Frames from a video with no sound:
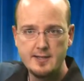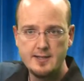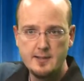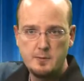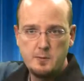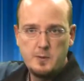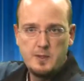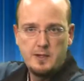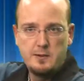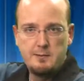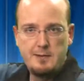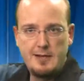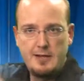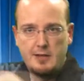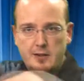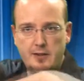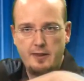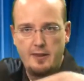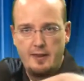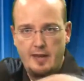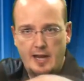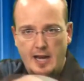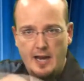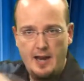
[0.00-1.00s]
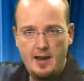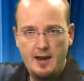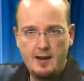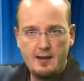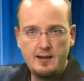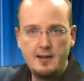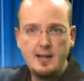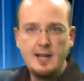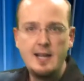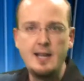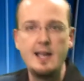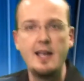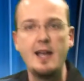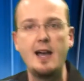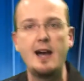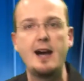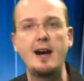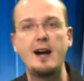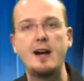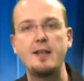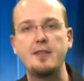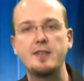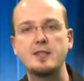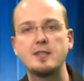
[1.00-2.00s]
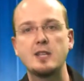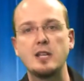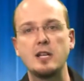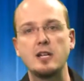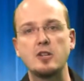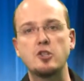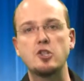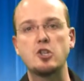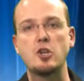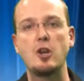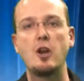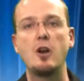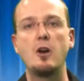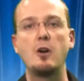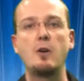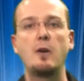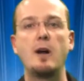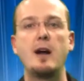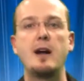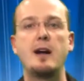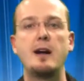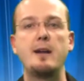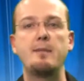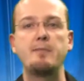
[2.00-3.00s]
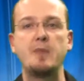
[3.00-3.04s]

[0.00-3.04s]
somewhere about there, that's going to show,